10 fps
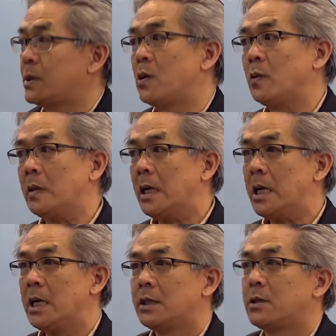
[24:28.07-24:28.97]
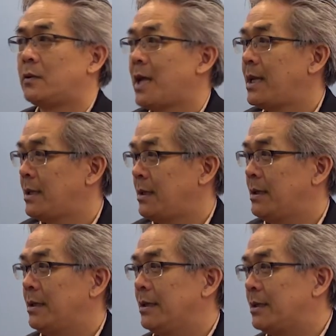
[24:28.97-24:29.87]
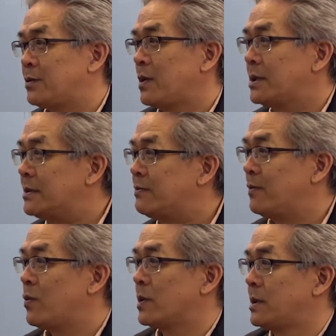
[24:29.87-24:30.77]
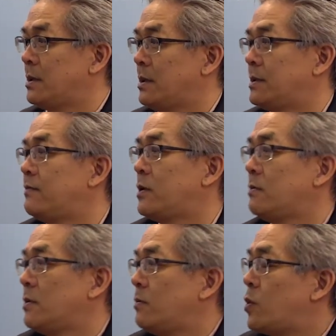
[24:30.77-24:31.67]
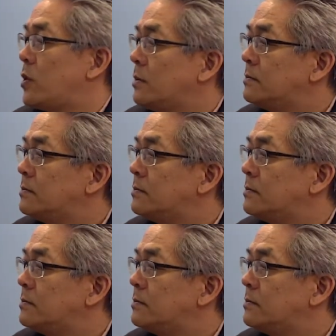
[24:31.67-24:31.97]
So so that trustworthy is very, very important.